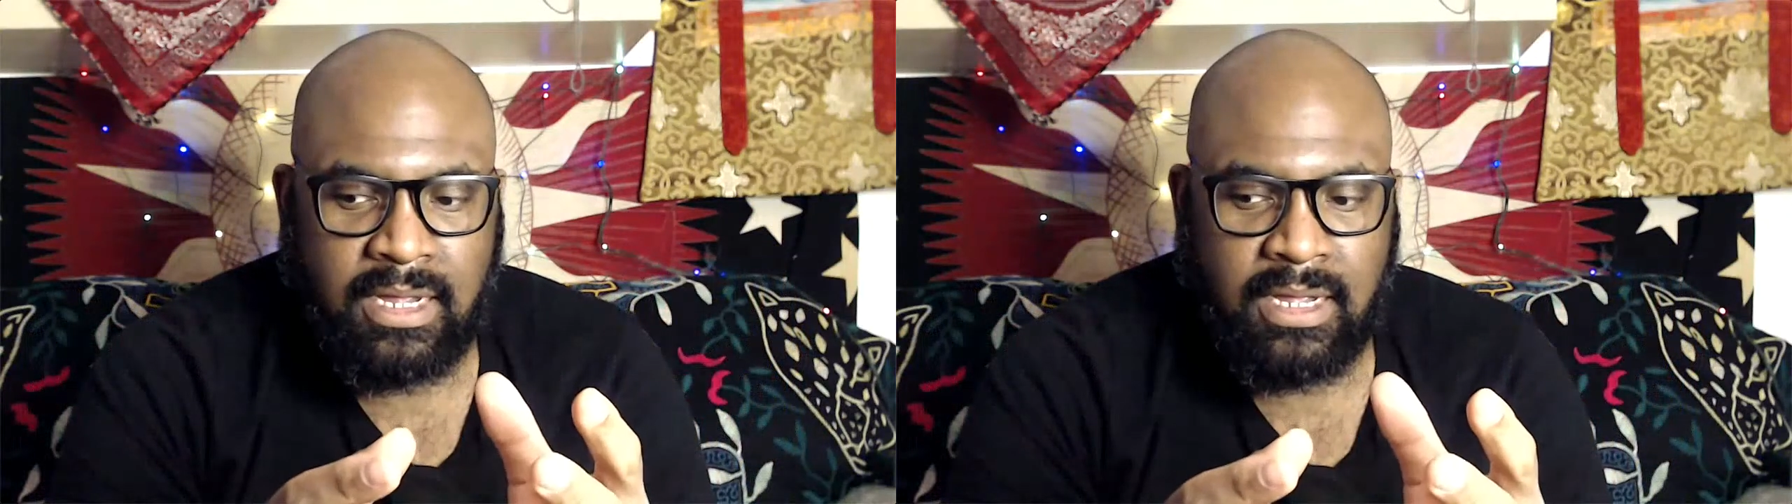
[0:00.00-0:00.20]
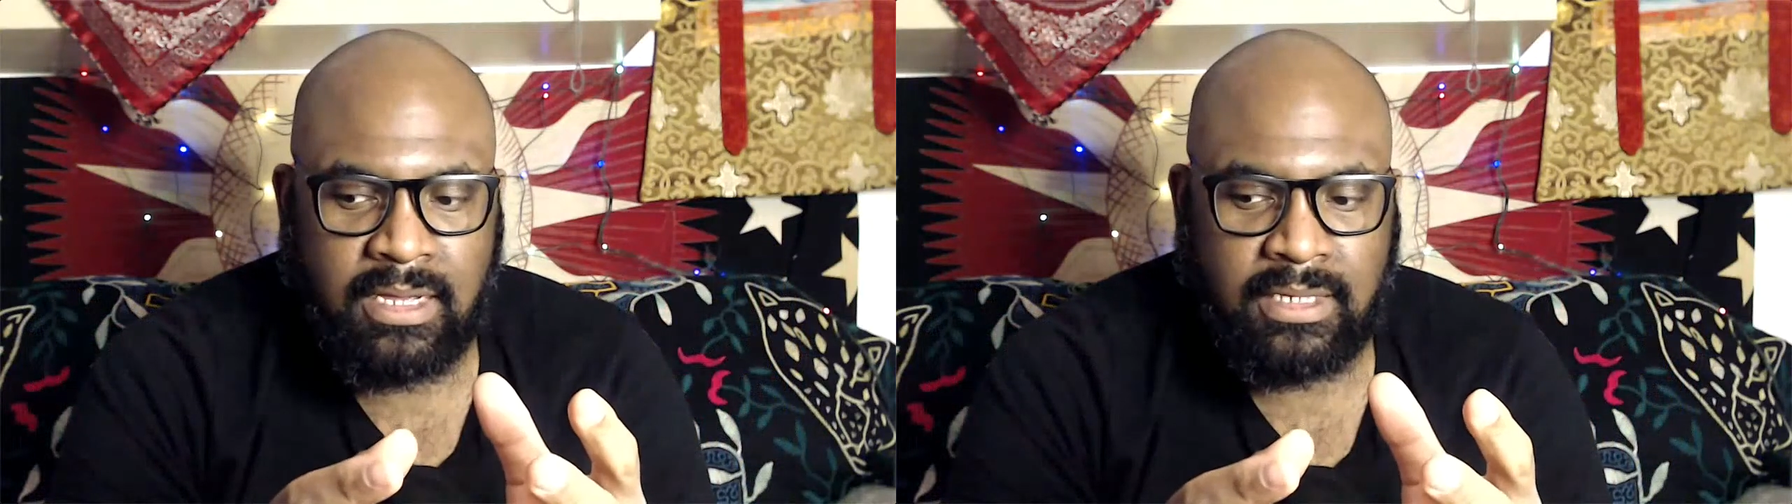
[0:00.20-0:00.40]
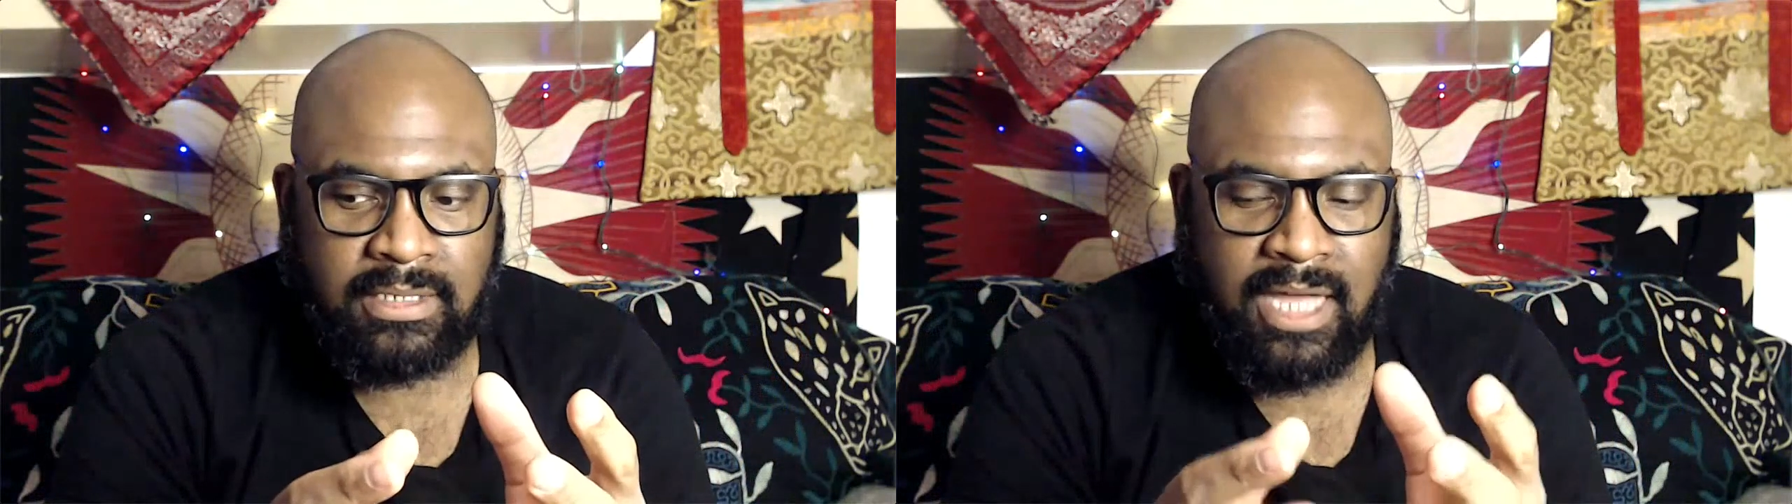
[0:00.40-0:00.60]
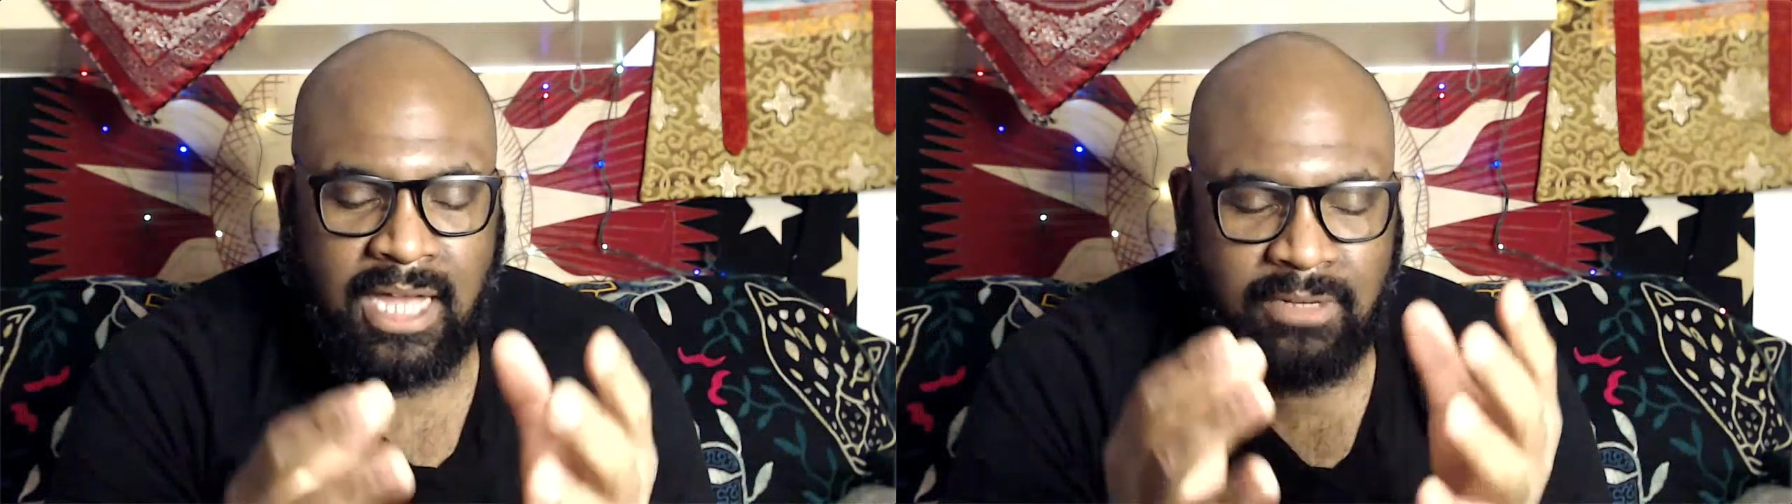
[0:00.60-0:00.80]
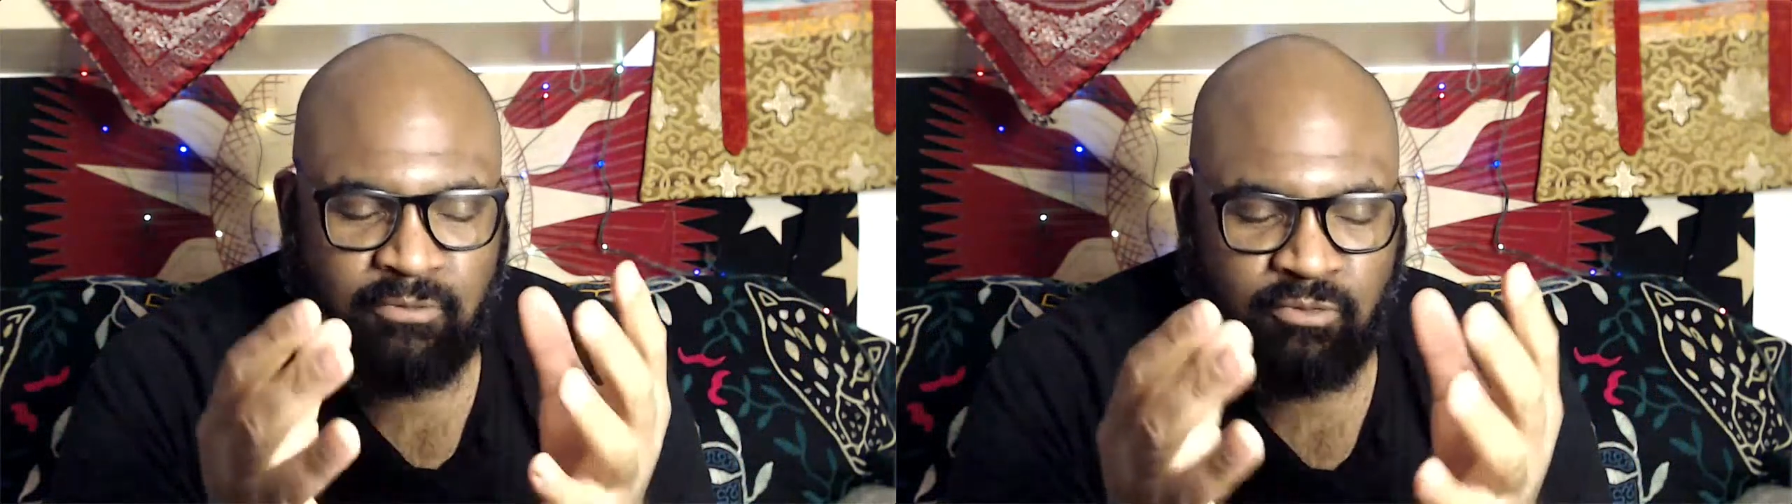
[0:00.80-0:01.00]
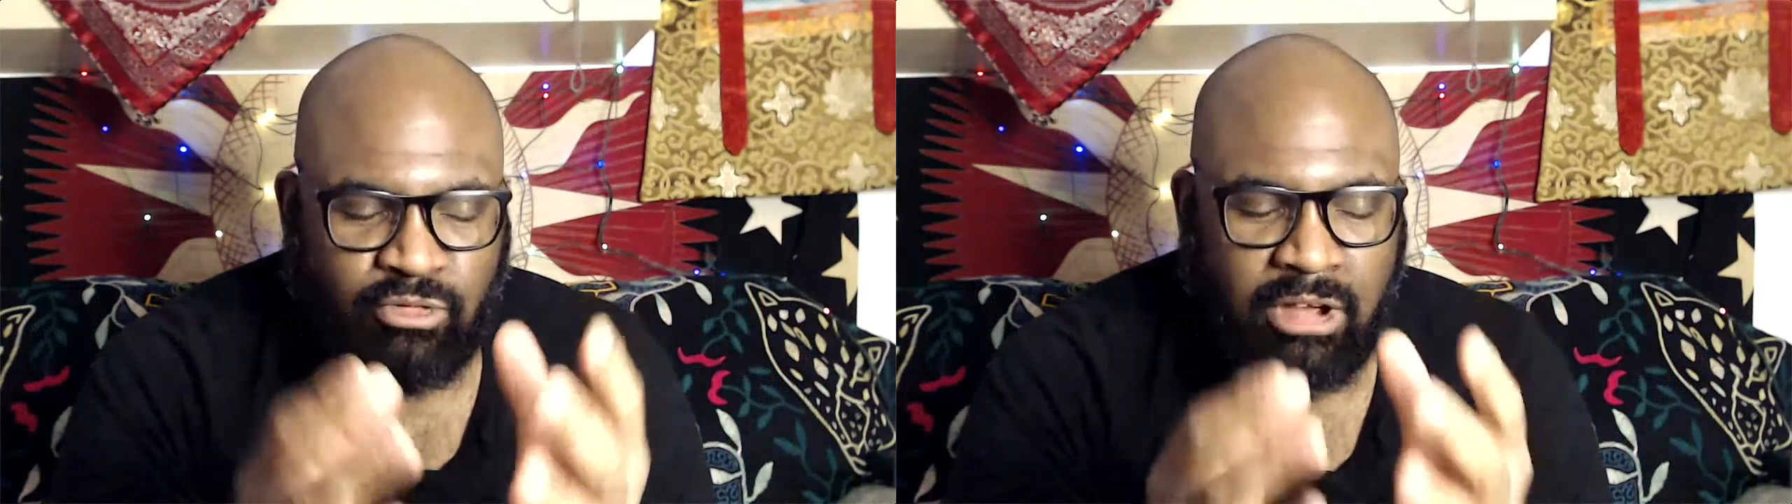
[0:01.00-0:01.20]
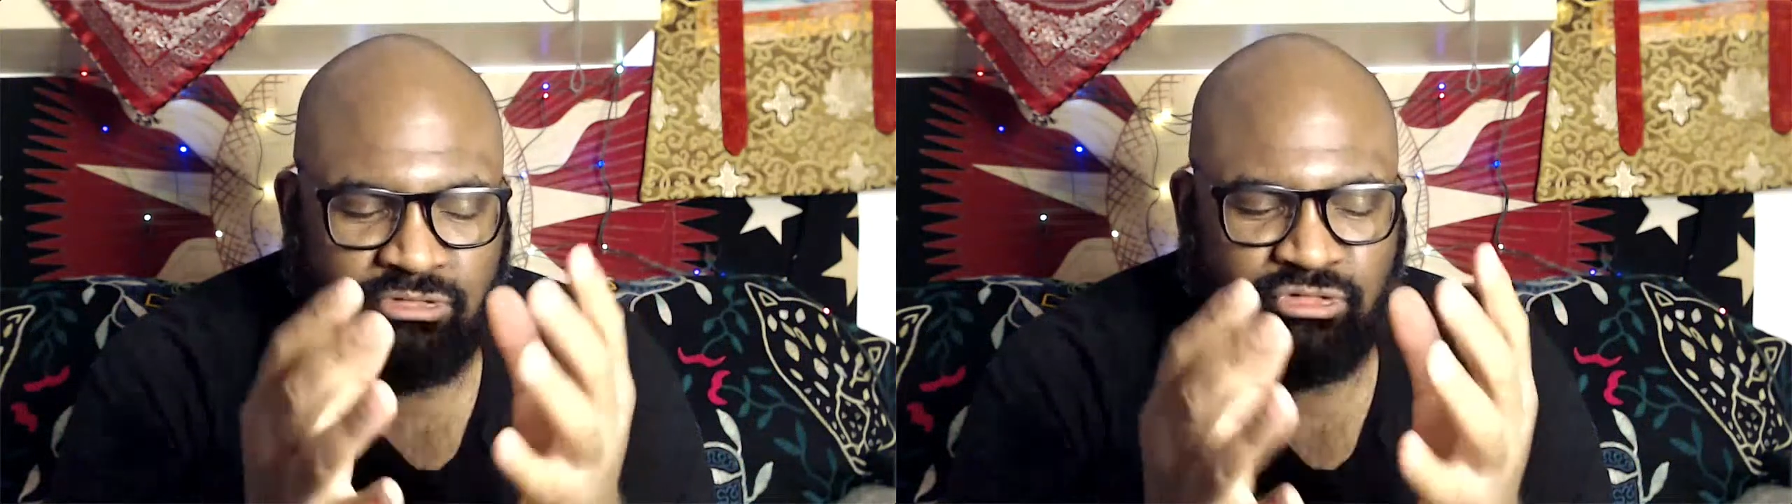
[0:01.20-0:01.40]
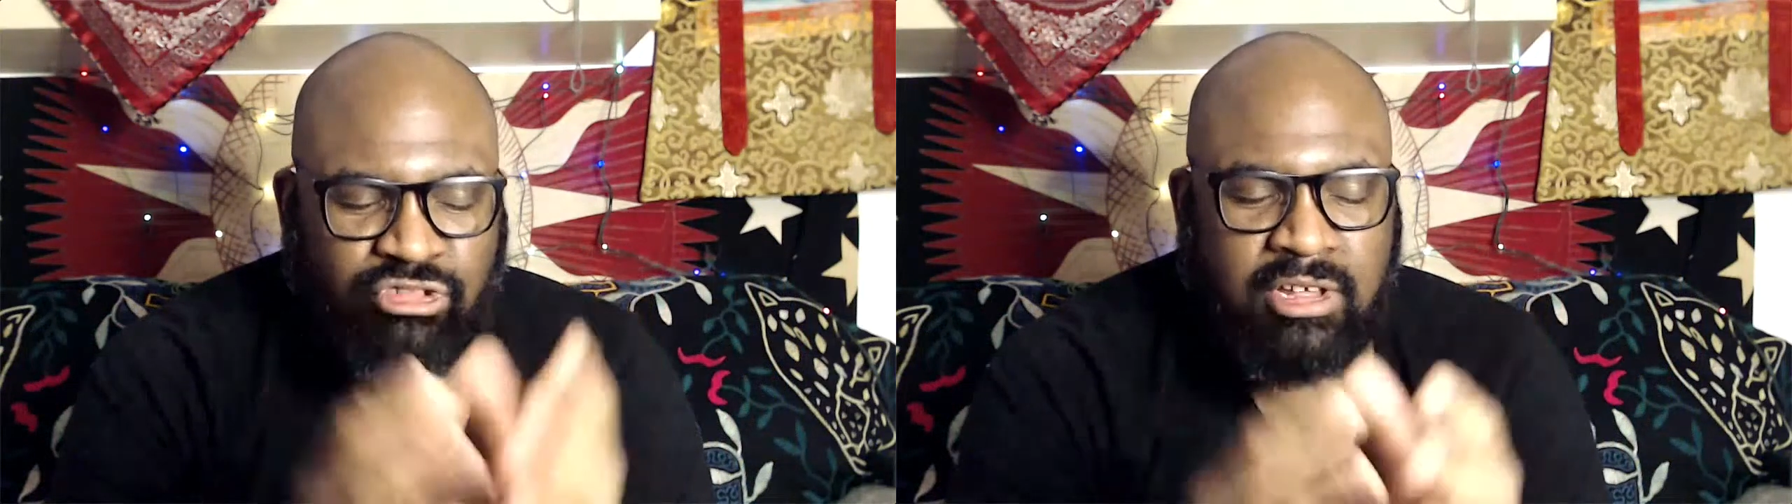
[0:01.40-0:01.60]
is a
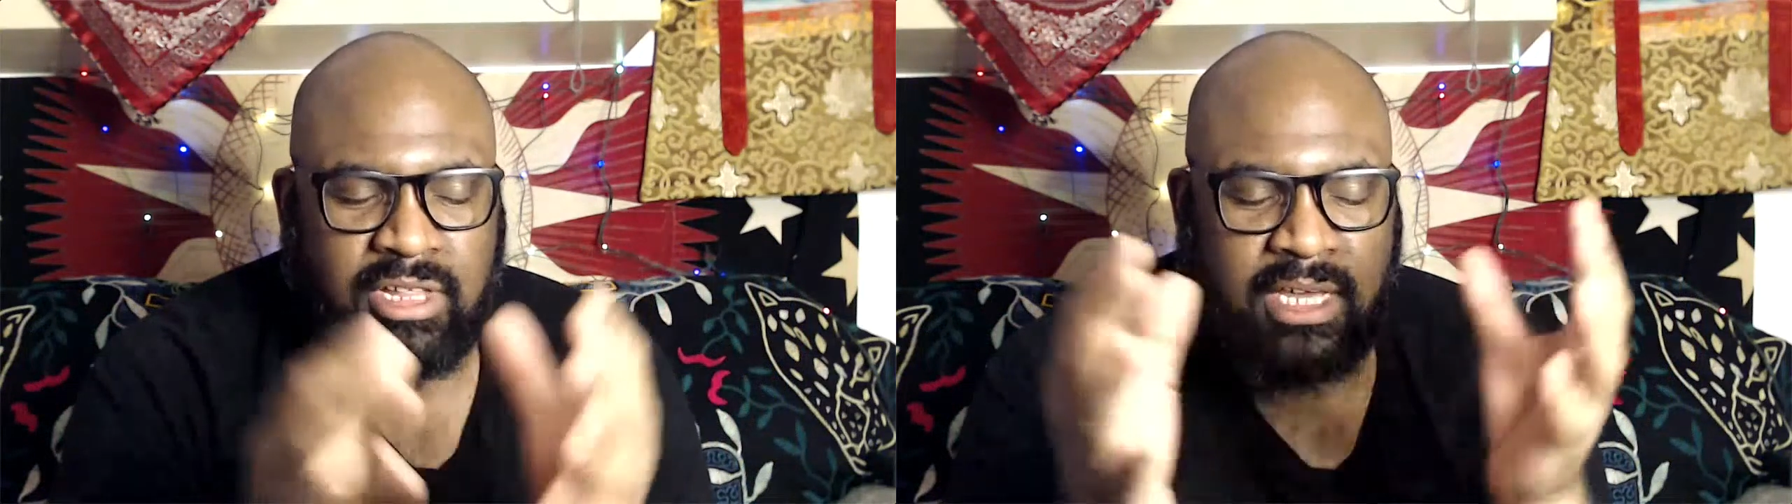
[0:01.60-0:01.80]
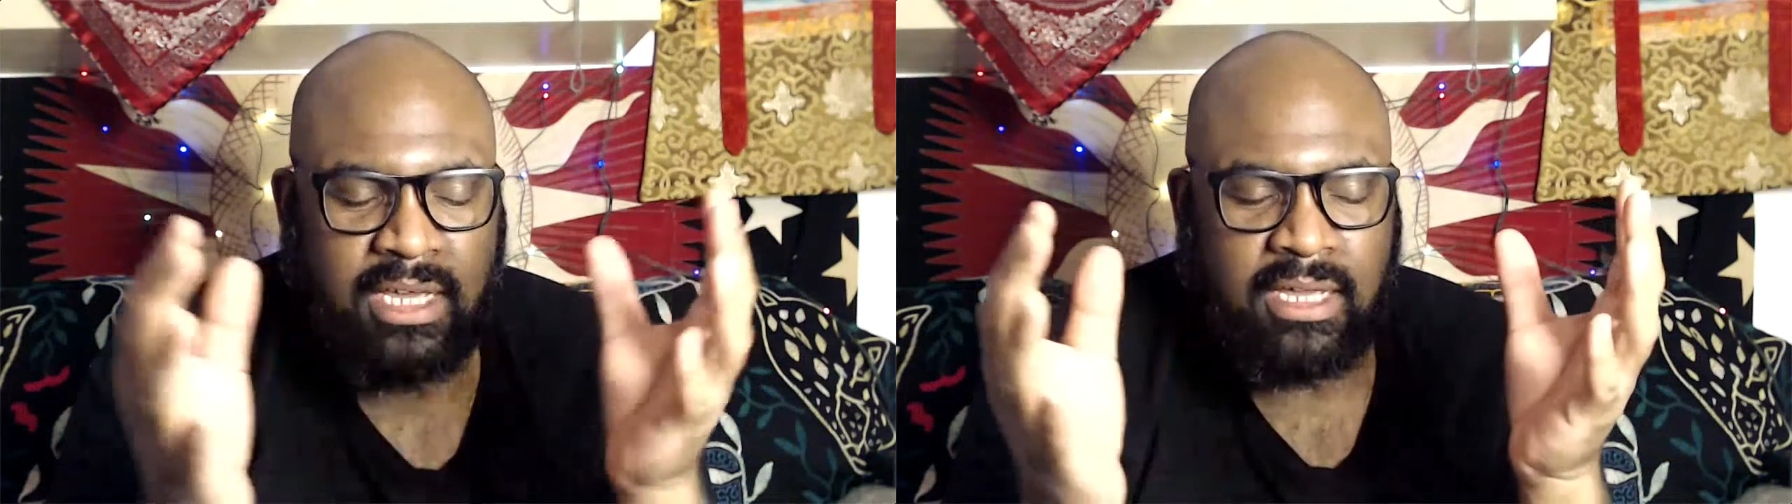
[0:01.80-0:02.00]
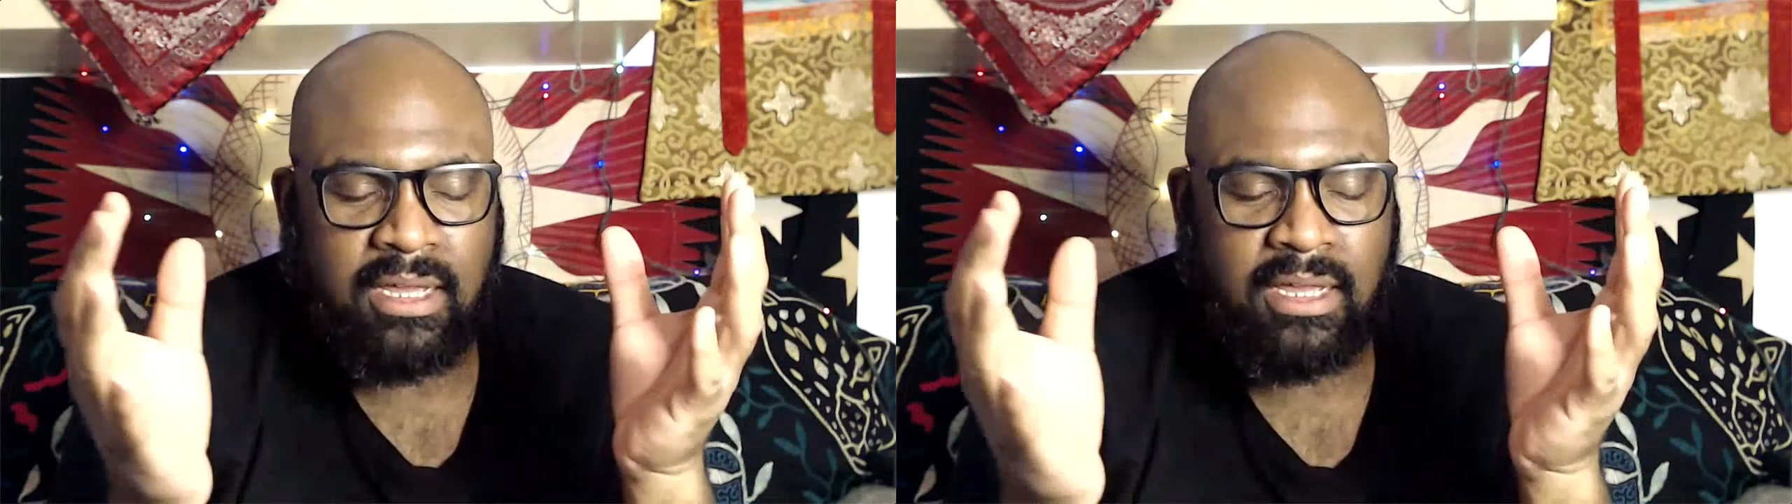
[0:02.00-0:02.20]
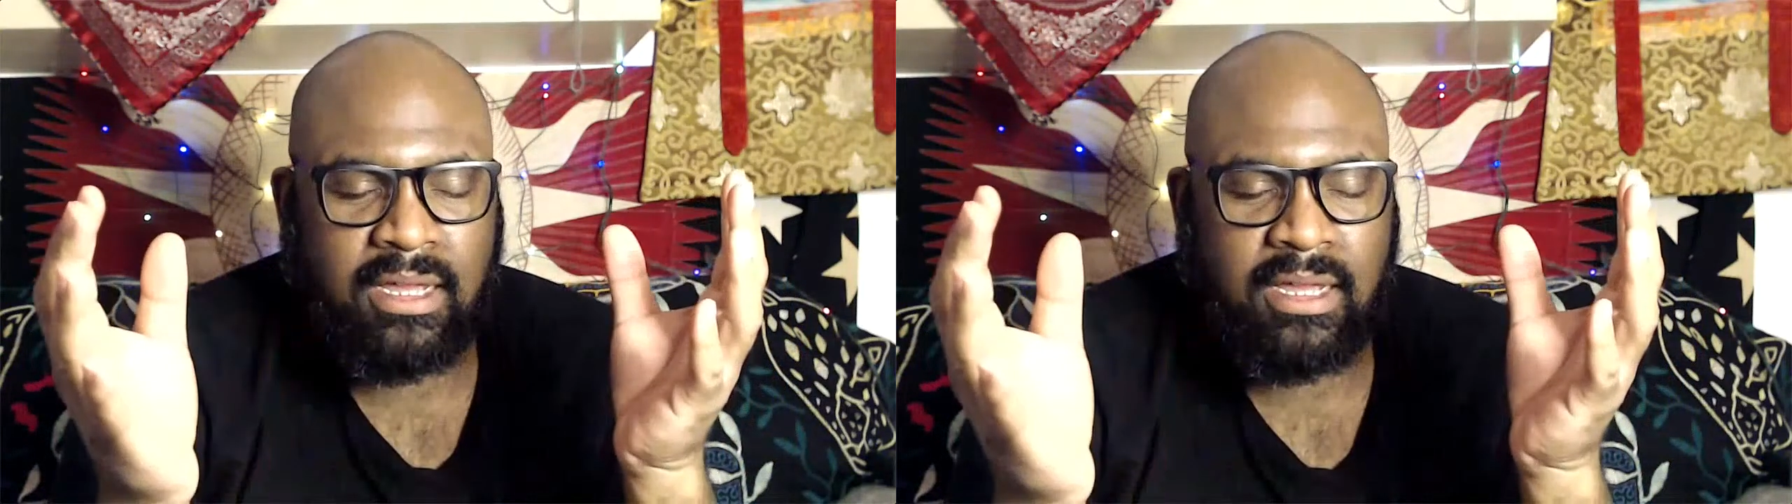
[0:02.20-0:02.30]
really